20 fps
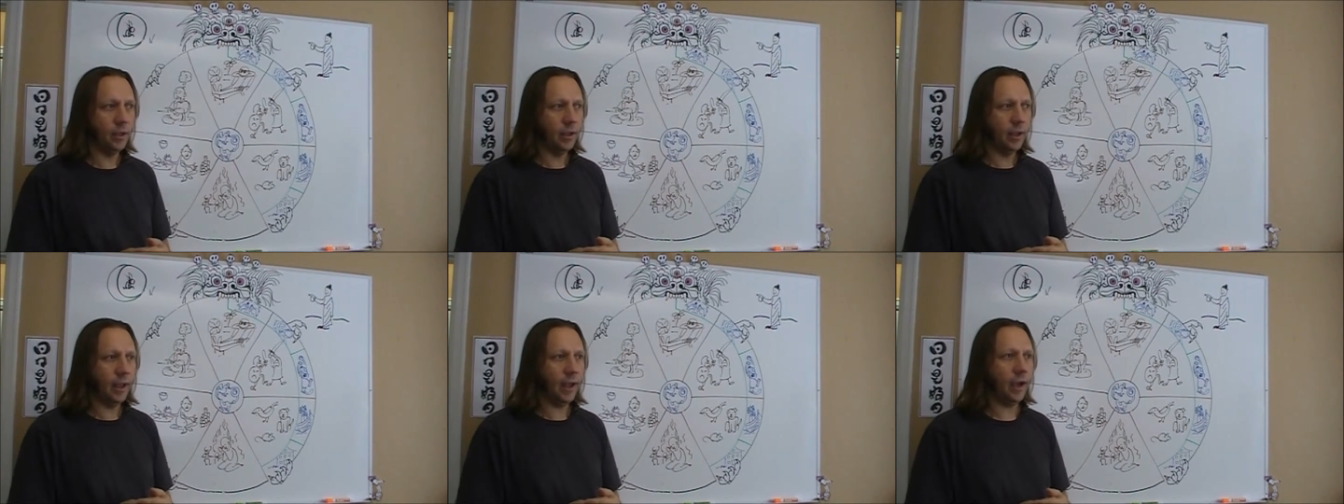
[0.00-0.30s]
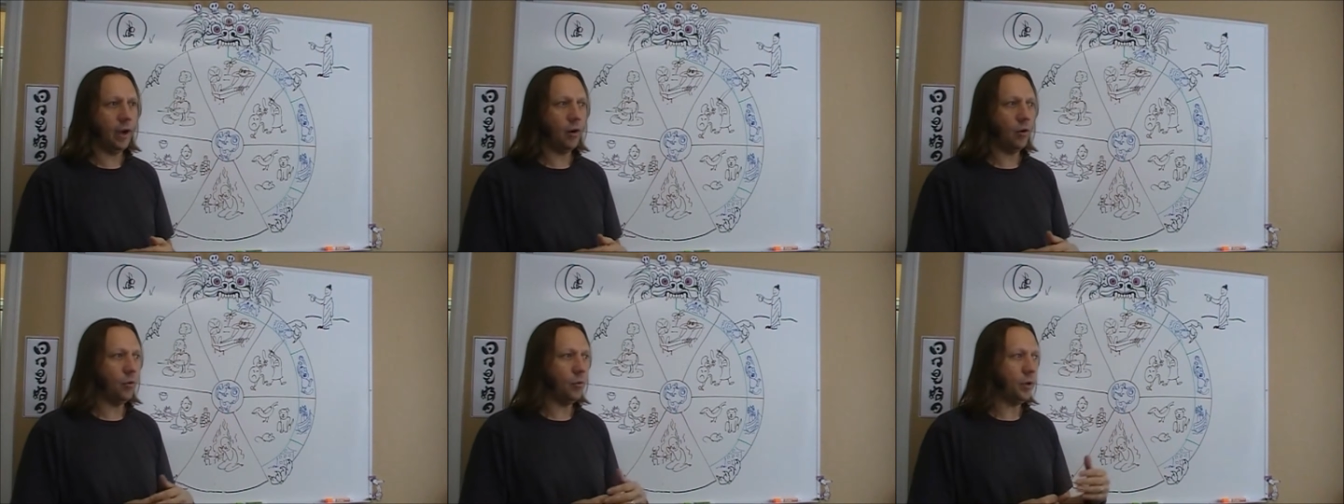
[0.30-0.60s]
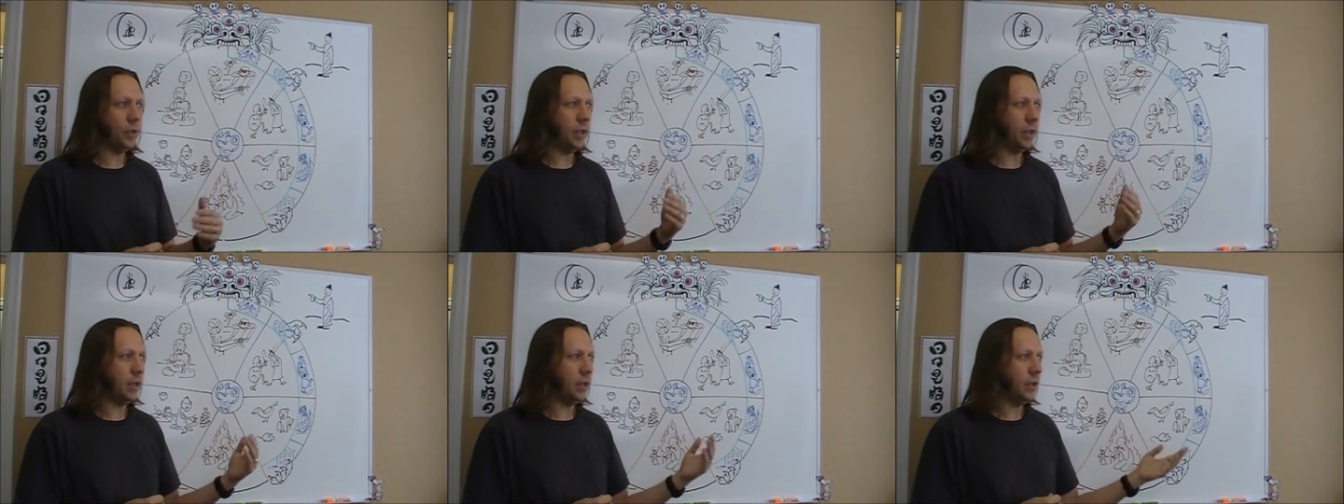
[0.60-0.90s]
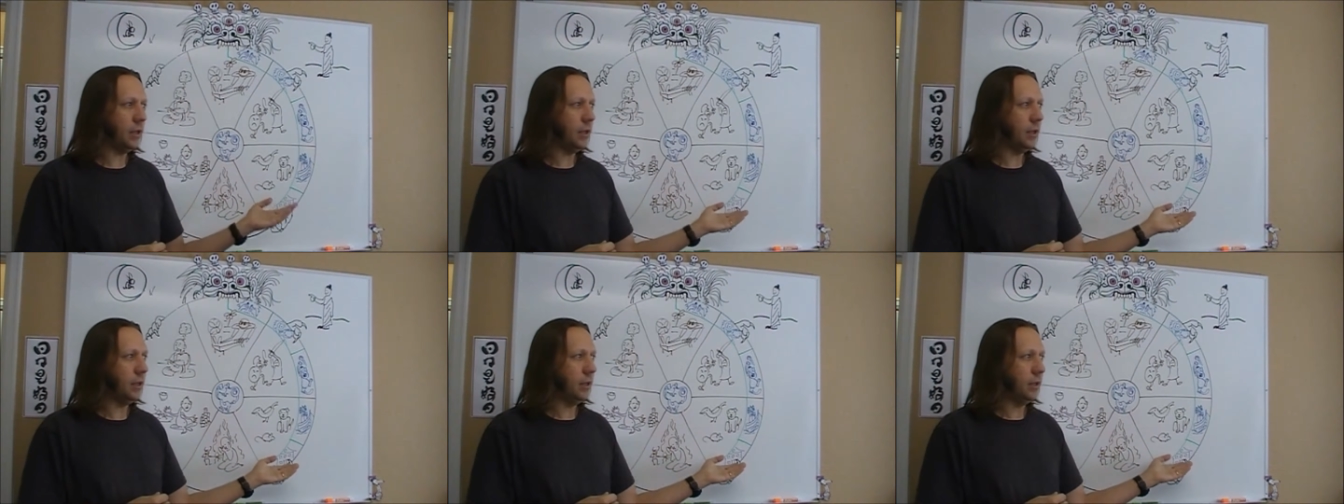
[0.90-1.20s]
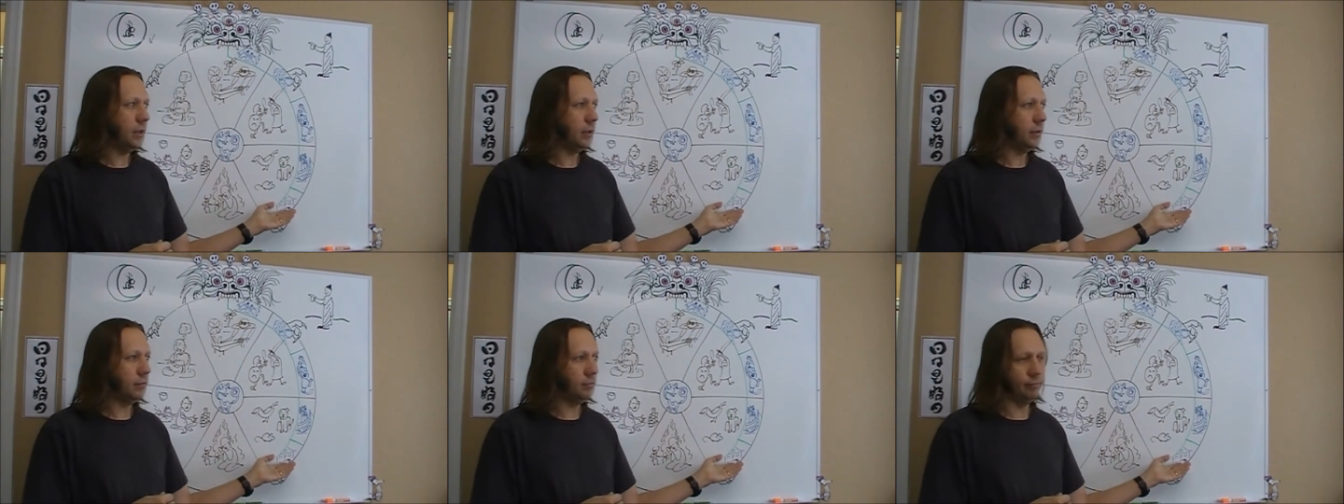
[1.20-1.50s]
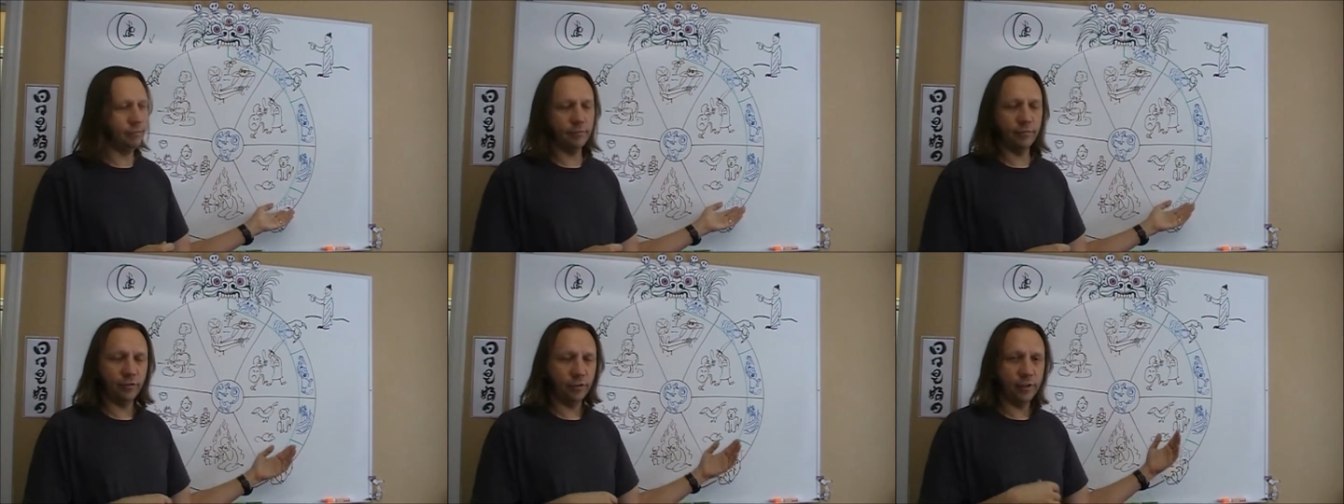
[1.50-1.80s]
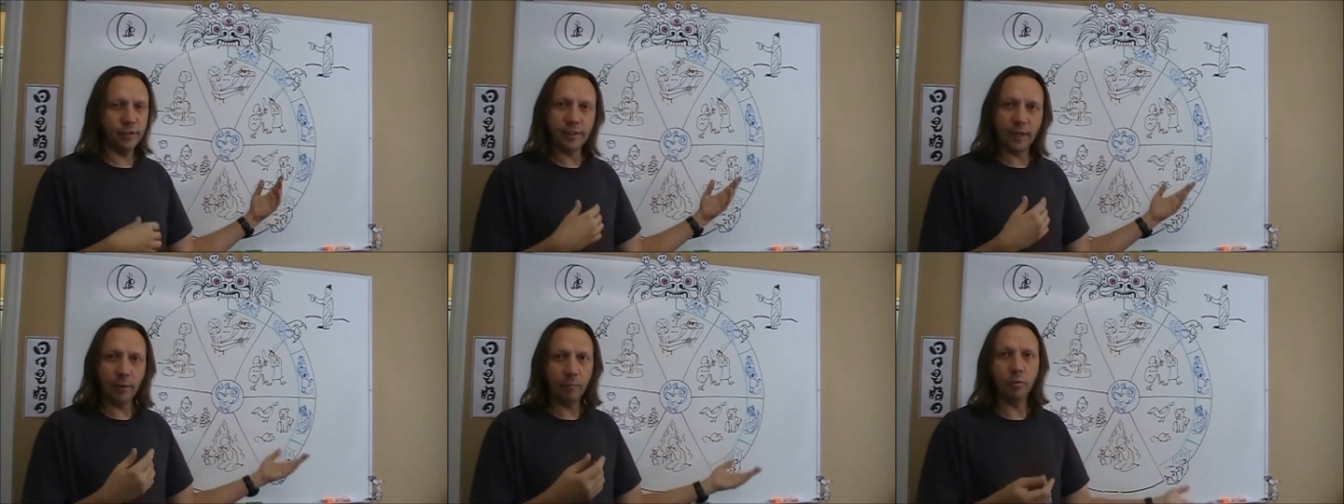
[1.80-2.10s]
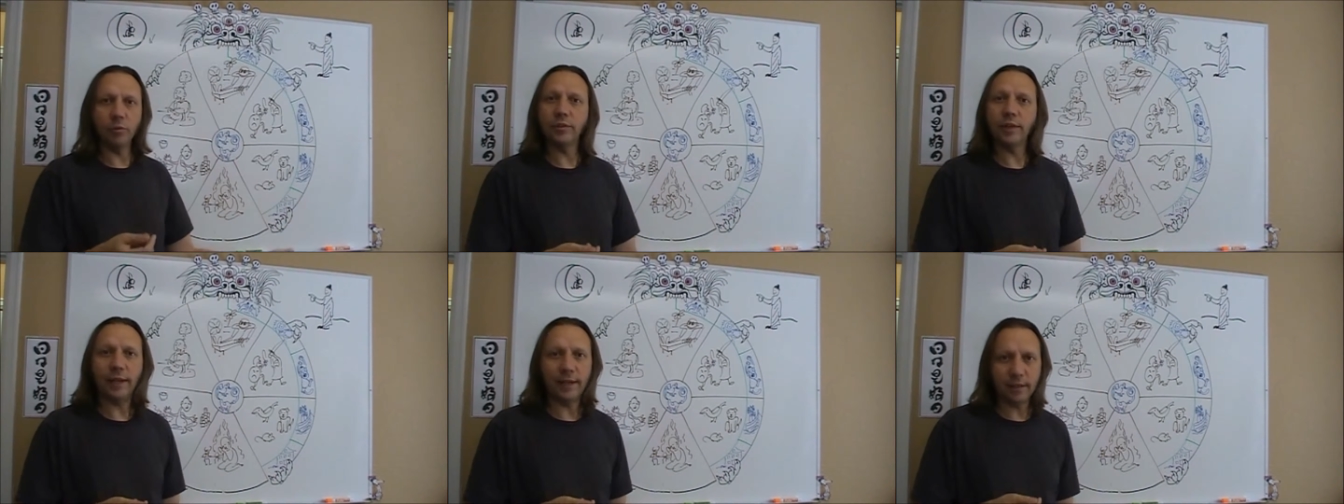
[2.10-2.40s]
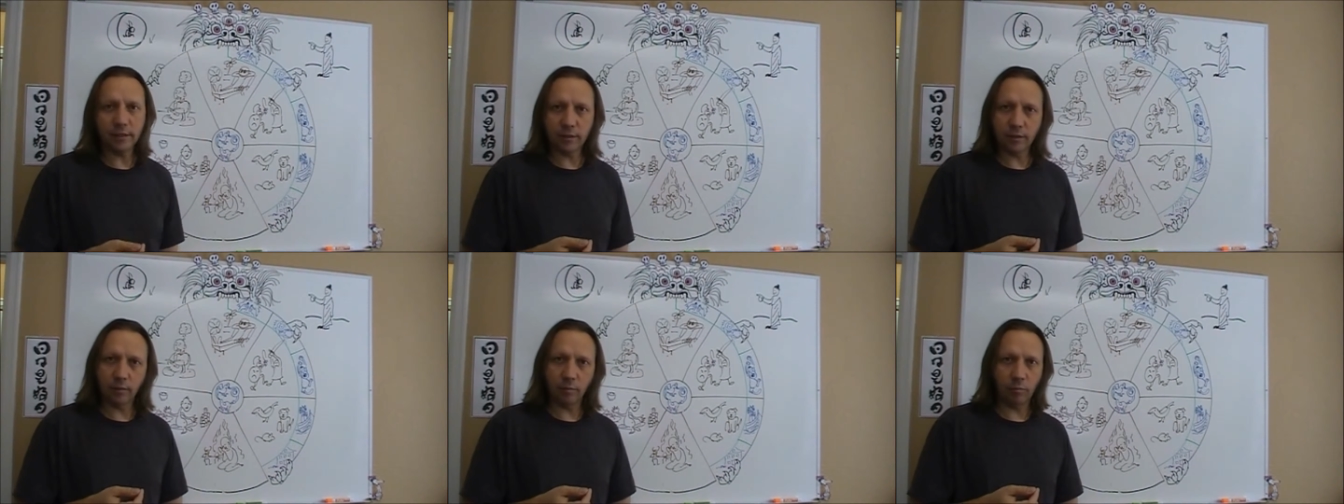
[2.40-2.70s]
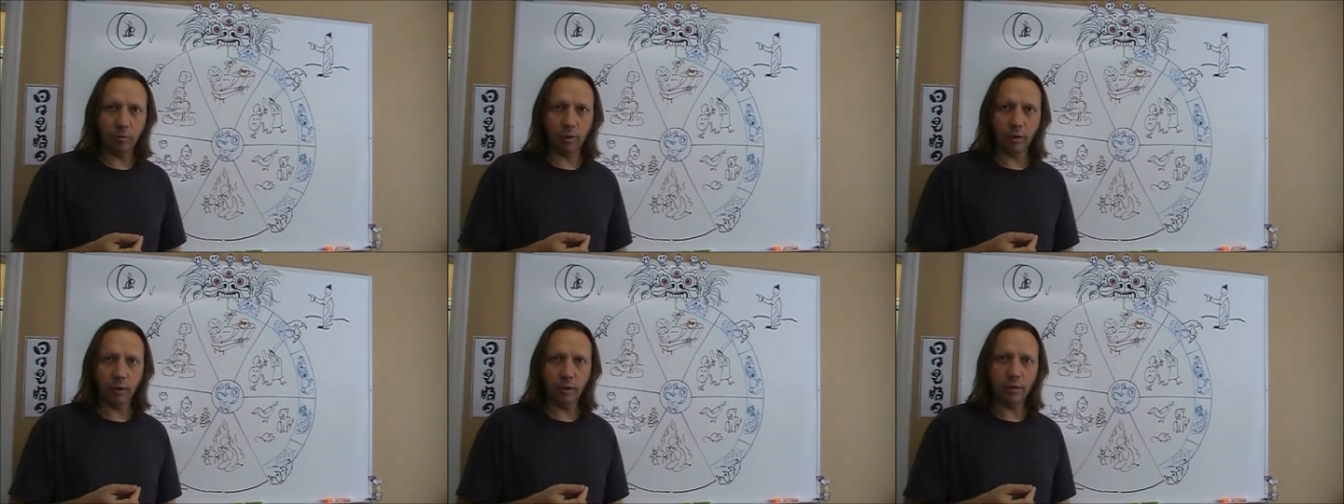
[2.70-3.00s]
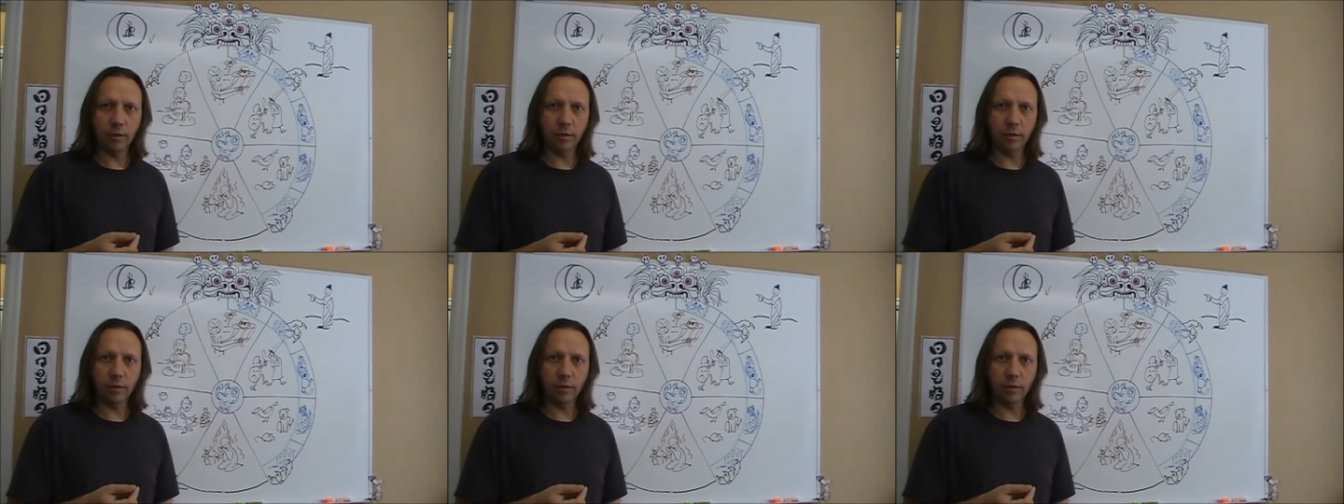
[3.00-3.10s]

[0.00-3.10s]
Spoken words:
how we, for example, taste something.